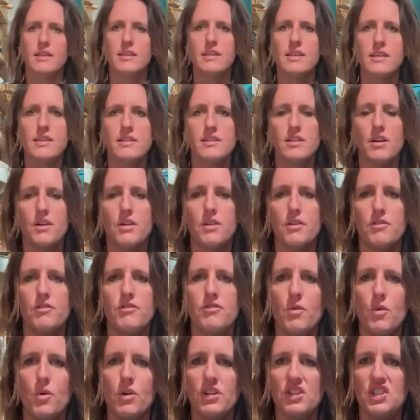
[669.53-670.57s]
These are the
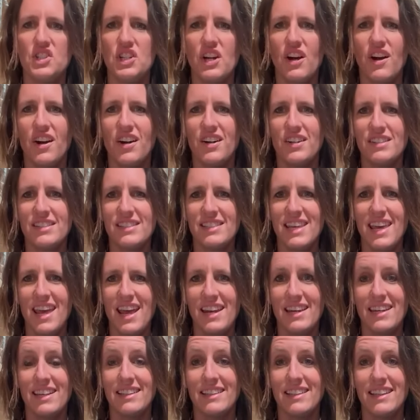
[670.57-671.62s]
ForJars
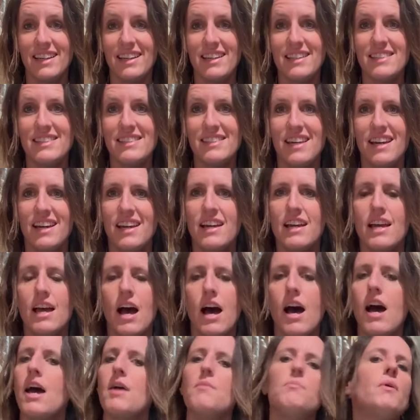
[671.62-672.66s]
canning lids.
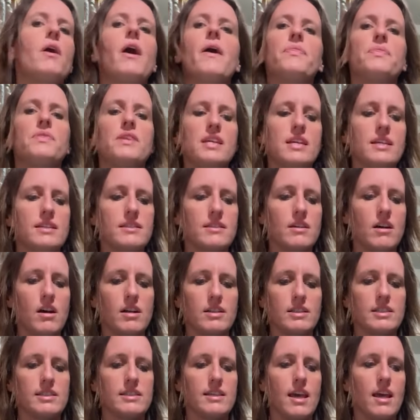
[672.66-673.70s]
I bought these
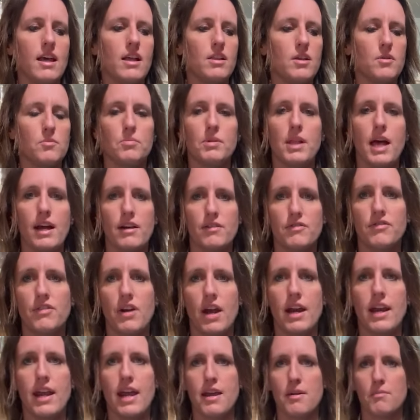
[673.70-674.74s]
on sale on Black
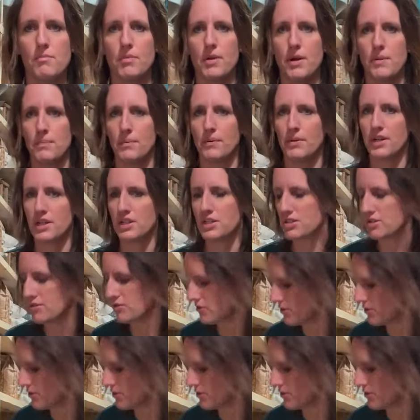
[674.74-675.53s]
Friday in preparation